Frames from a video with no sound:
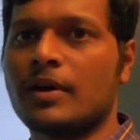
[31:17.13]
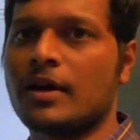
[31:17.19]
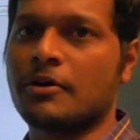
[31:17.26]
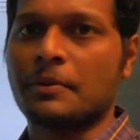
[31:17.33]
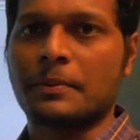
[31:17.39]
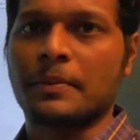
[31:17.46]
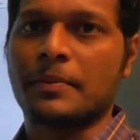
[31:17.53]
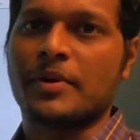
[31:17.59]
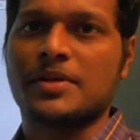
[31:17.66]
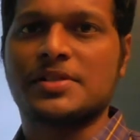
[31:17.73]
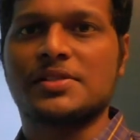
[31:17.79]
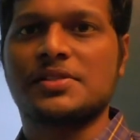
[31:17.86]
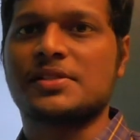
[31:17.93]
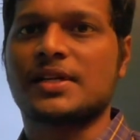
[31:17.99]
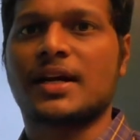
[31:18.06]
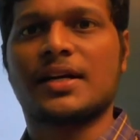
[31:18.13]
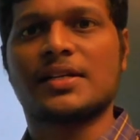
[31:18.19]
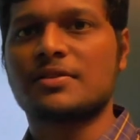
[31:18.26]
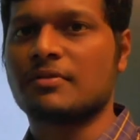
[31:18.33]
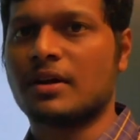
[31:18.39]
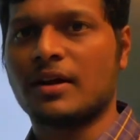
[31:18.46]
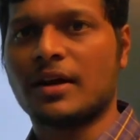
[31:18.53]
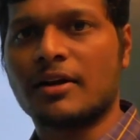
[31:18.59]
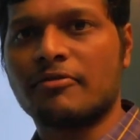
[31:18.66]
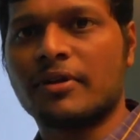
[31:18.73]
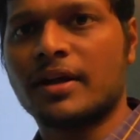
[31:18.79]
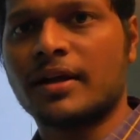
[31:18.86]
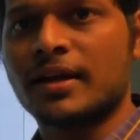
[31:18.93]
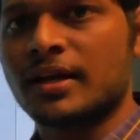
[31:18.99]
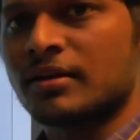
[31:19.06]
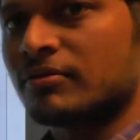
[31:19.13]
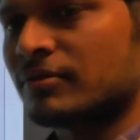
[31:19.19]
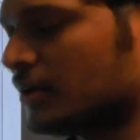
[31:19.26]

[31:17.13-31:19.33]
our preparation strategy will not vary anyway